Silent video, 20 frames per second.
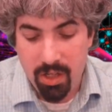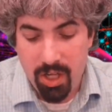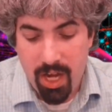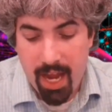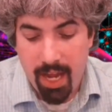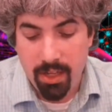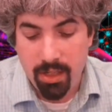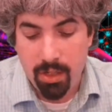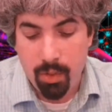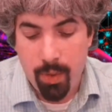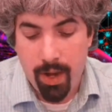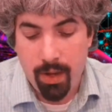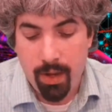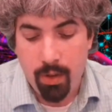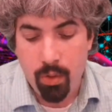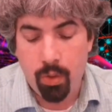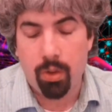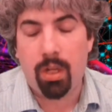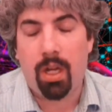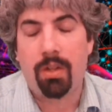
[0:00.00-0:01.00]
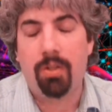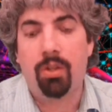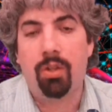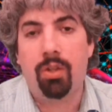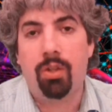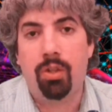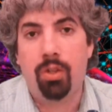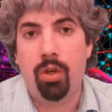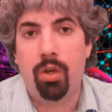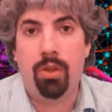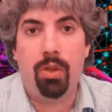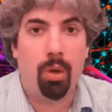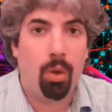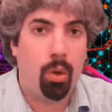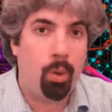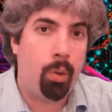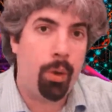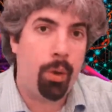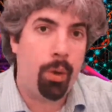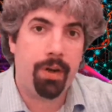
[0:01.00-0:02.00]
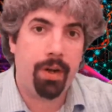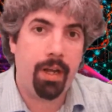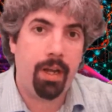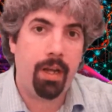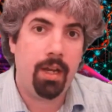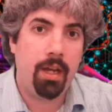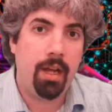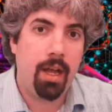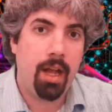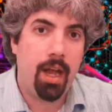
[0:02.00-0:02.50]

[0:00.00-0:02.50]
changed the way Google understood the query